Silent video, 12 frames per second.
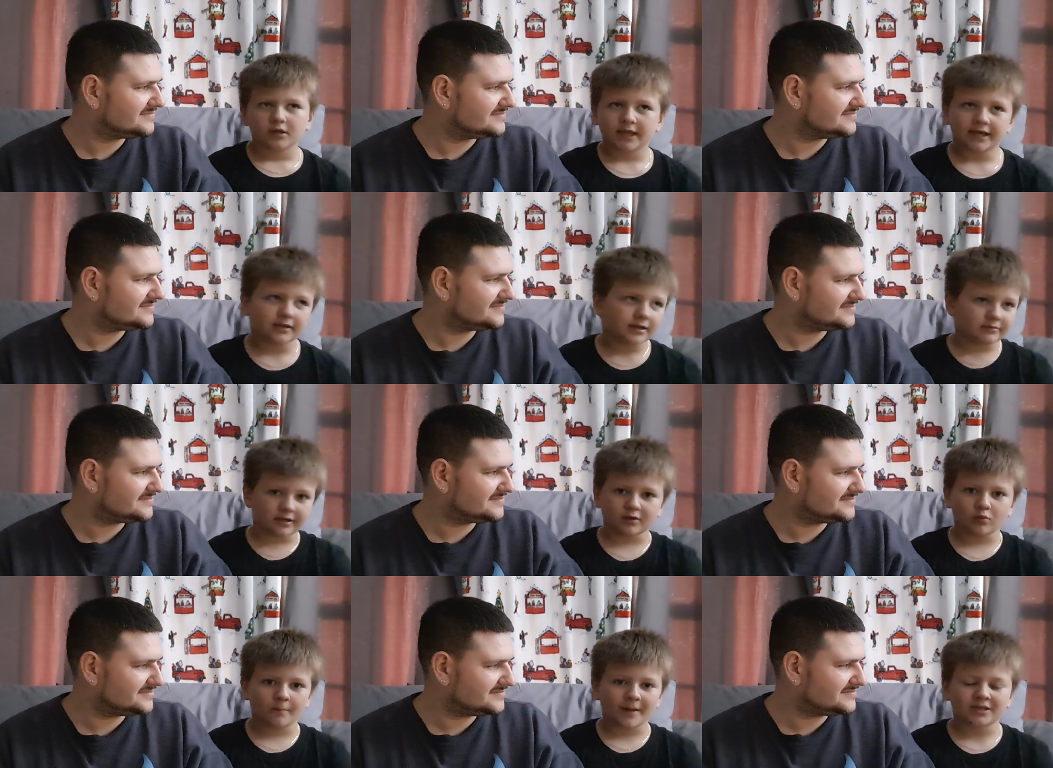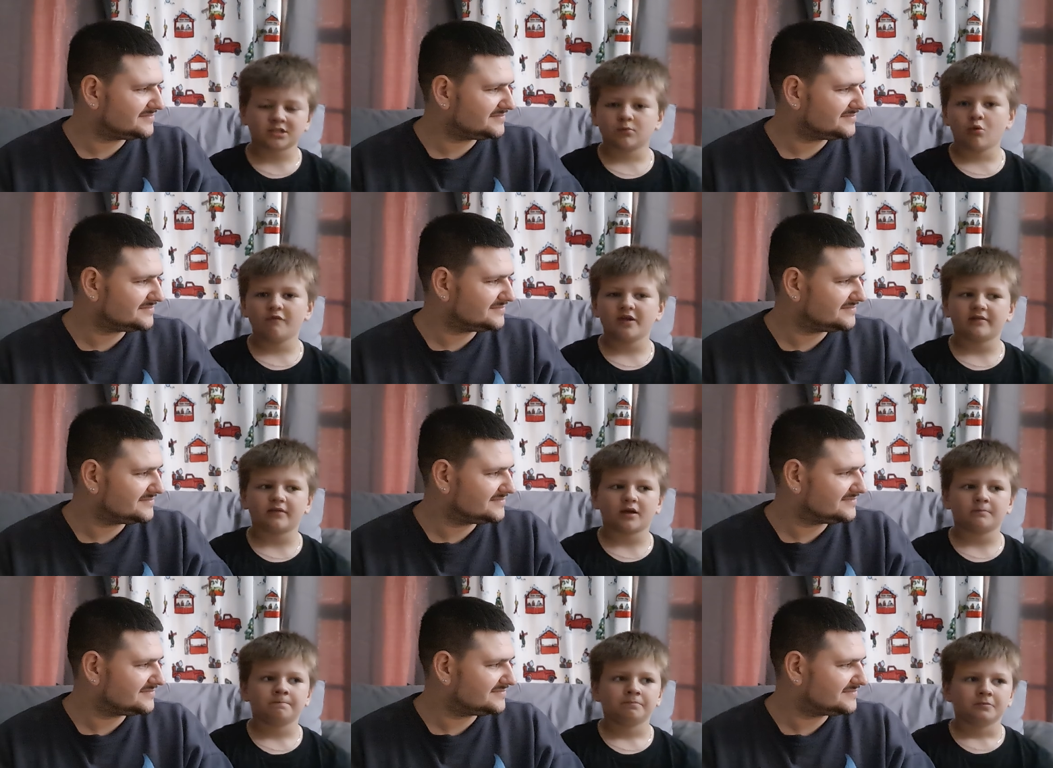Speaker 1: like, and then it went back to the movie, and
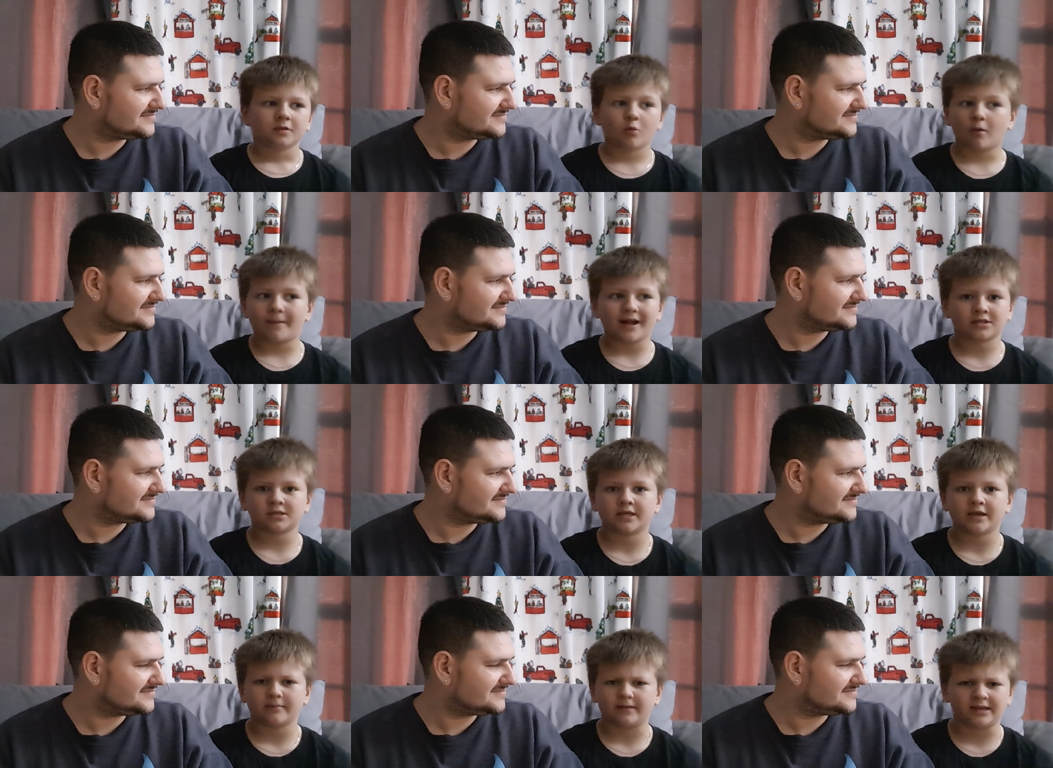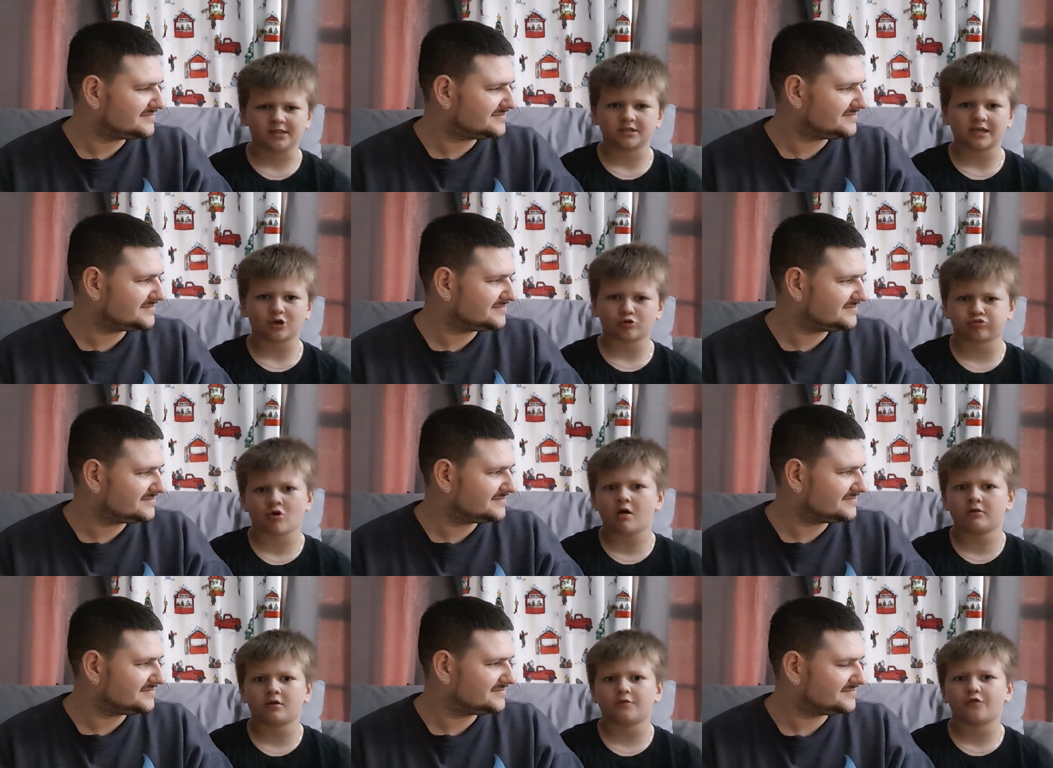then I went back to him, and he's like
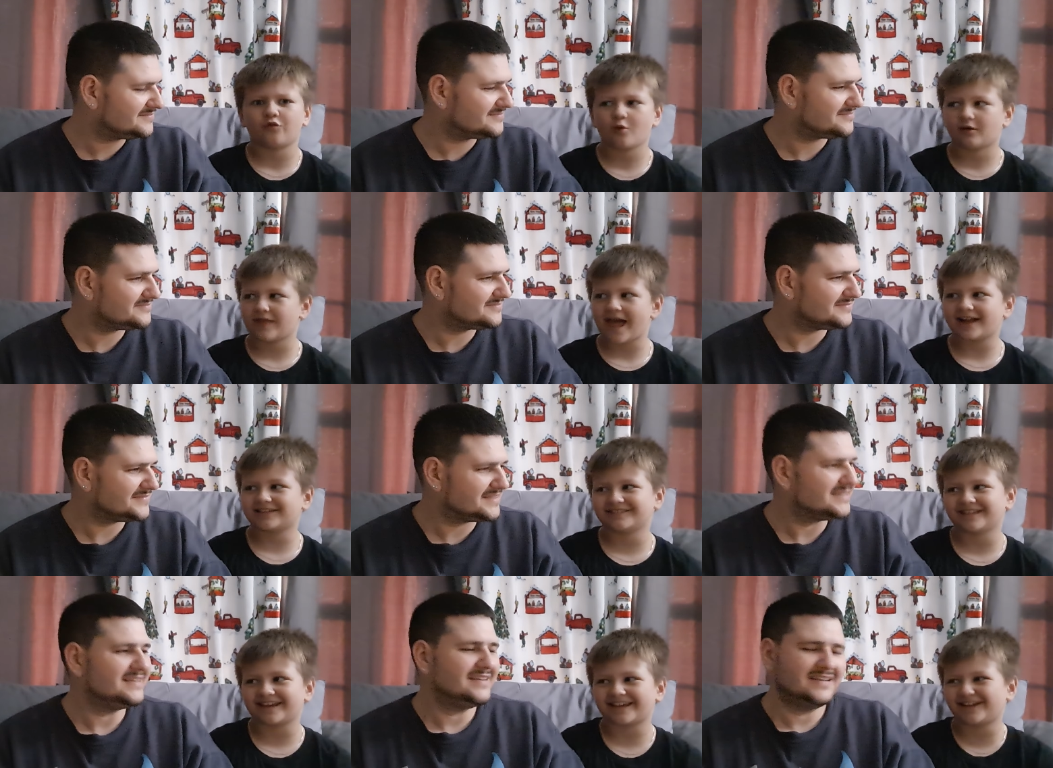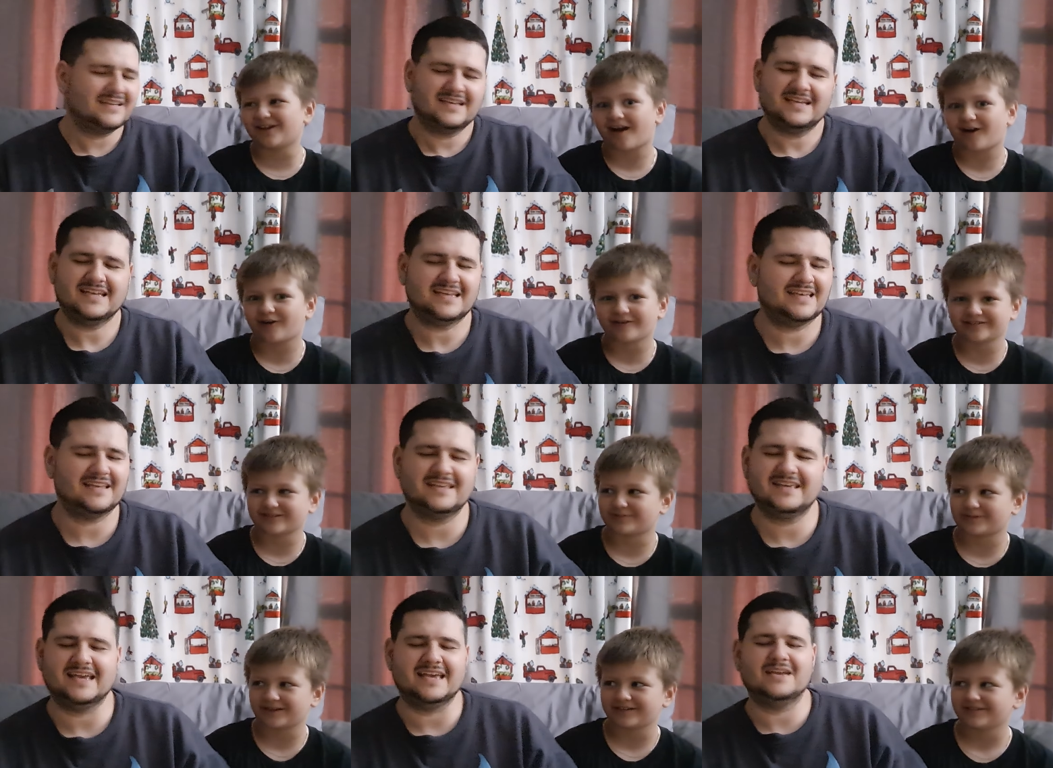crawling on the floor, acting like he got hurt or
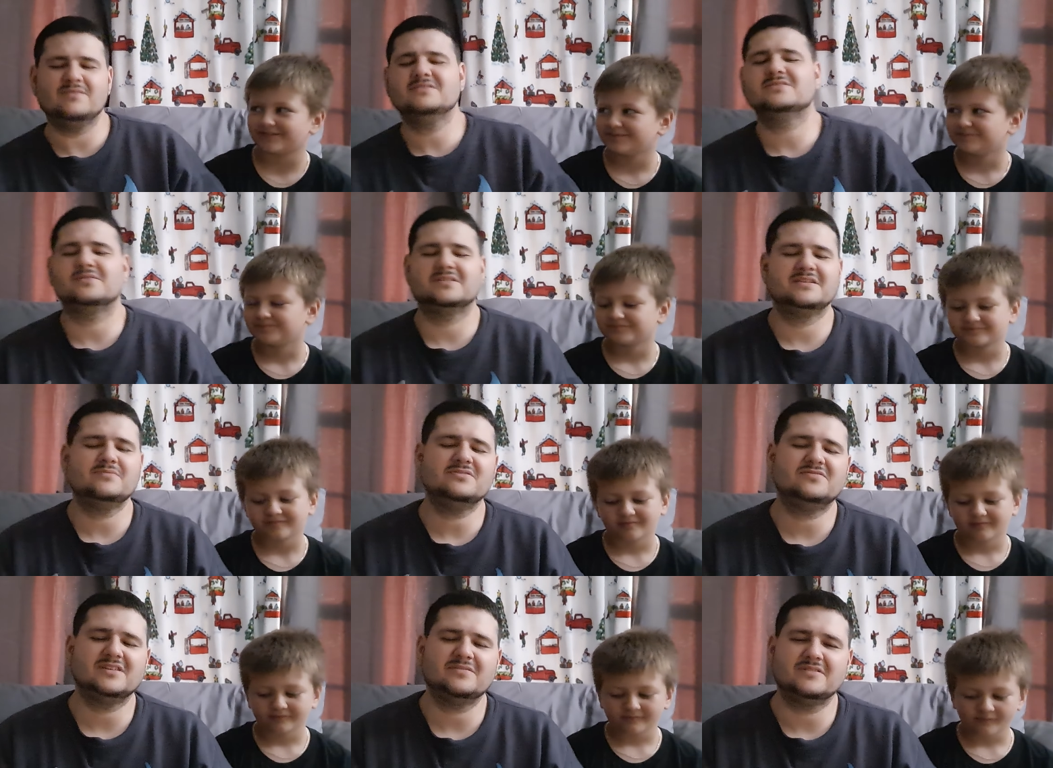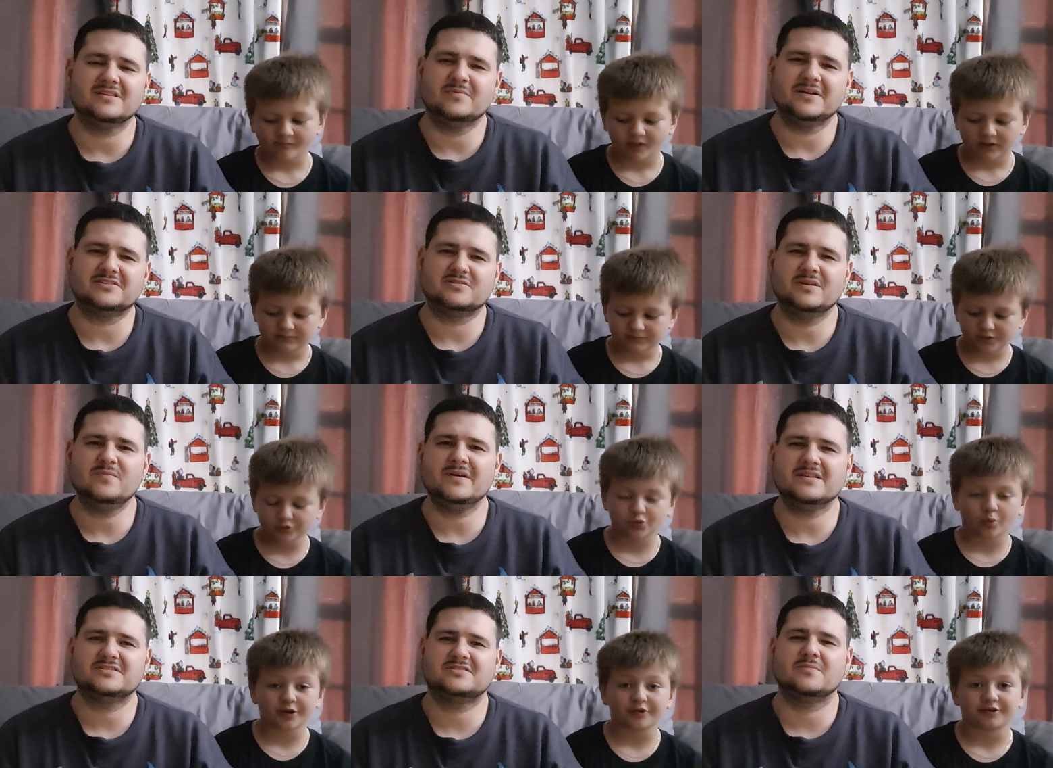something. Yeah,
Speaker 2: it was a, it was really really good. So he
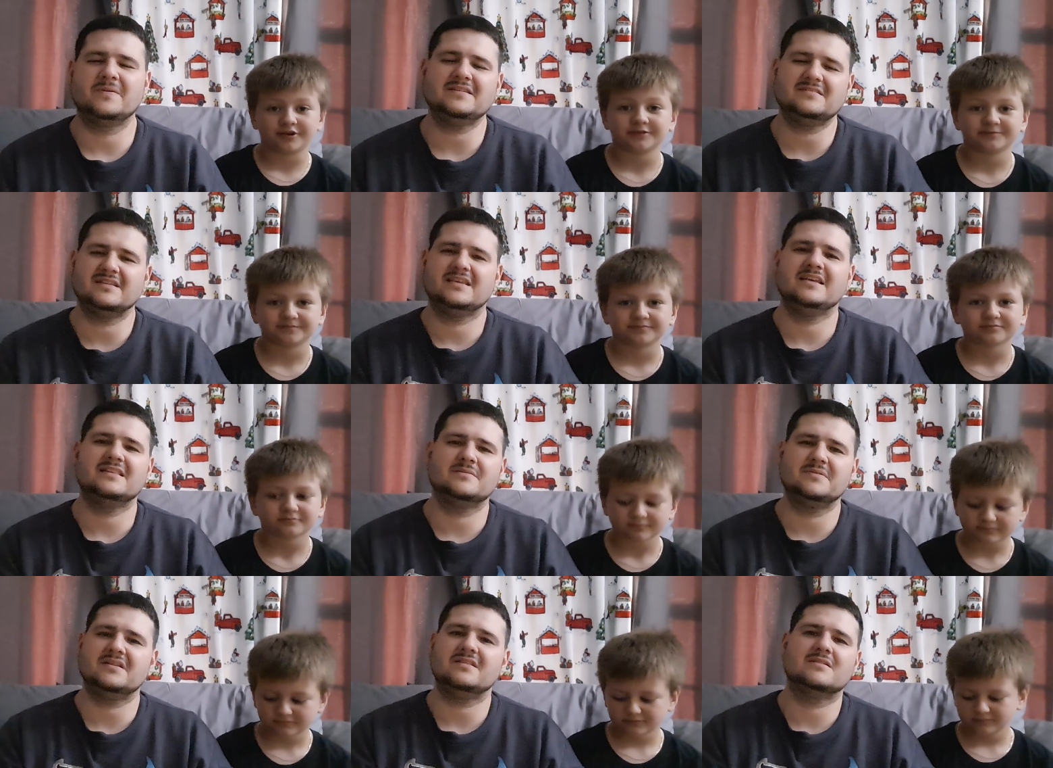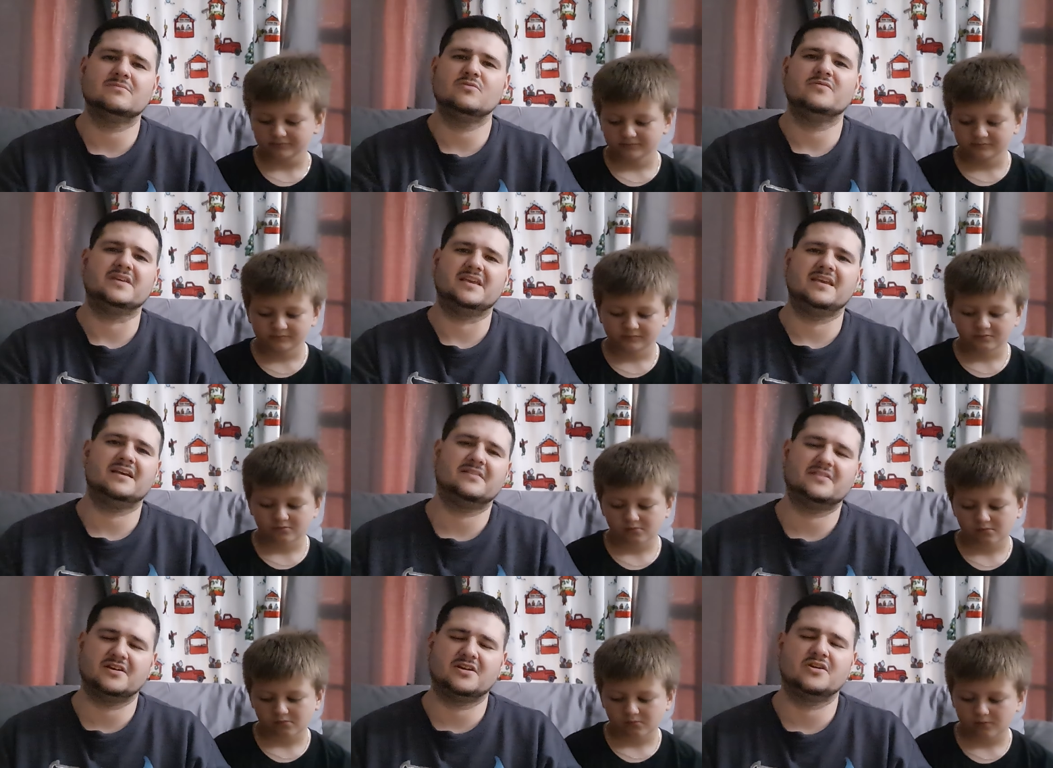went. Weird. So basically, he in the beginning of the movie,
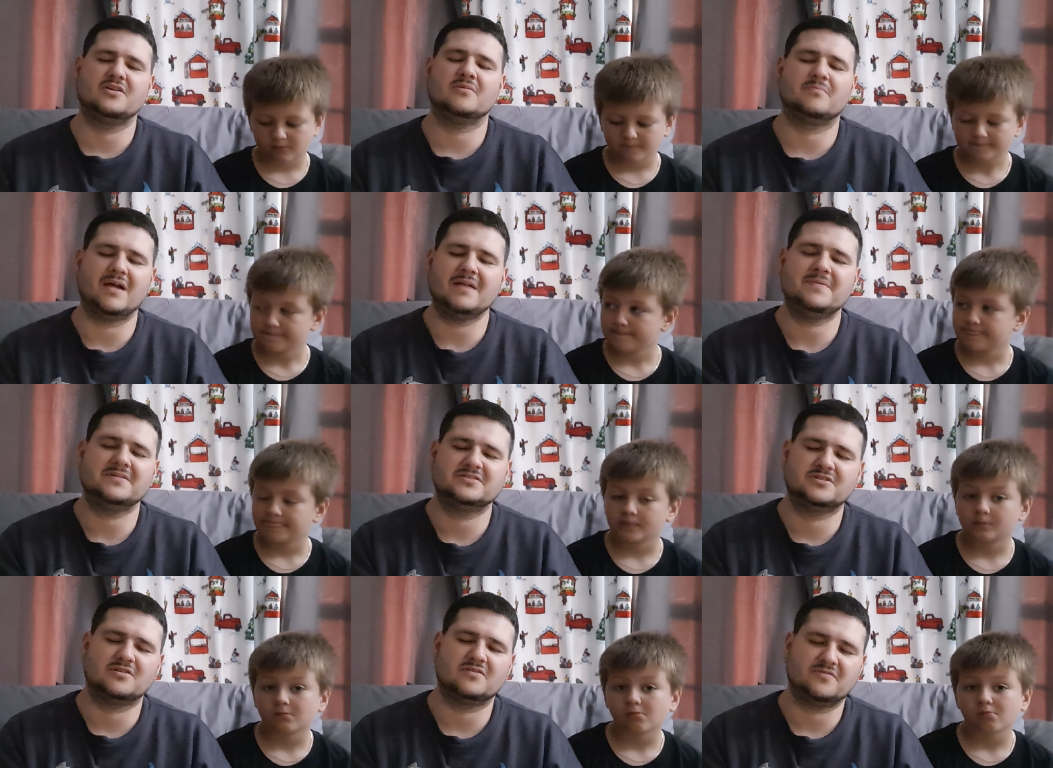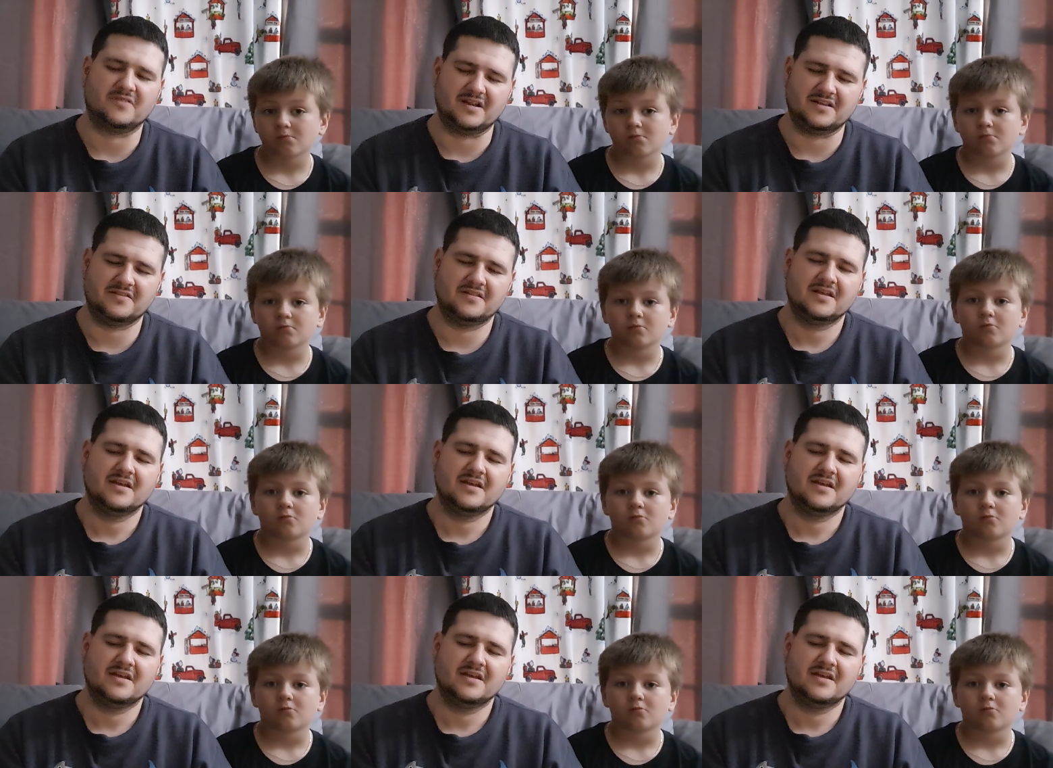the girl, Brad Pitt's girlfriend,